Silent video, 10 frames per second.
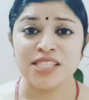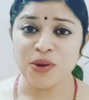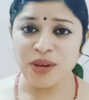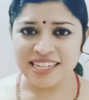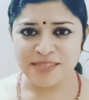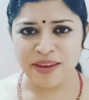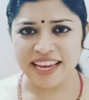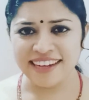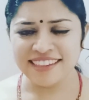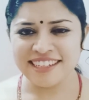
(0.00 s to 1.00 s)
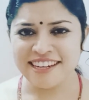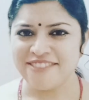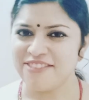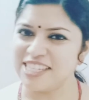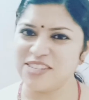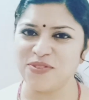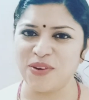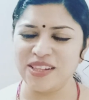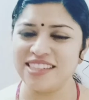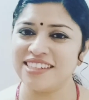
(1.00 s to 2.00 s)
So let's begin. First of
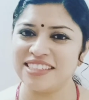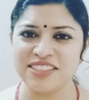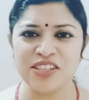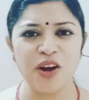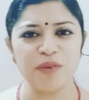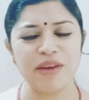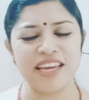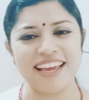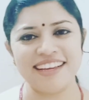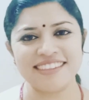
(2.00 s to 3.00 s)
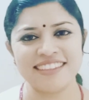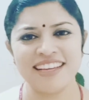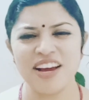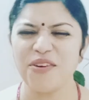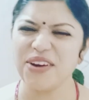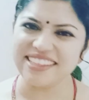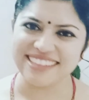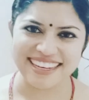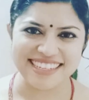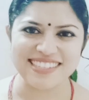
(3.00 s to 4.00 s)
all, note making. What do you
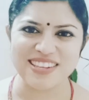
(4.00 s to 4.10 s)
think is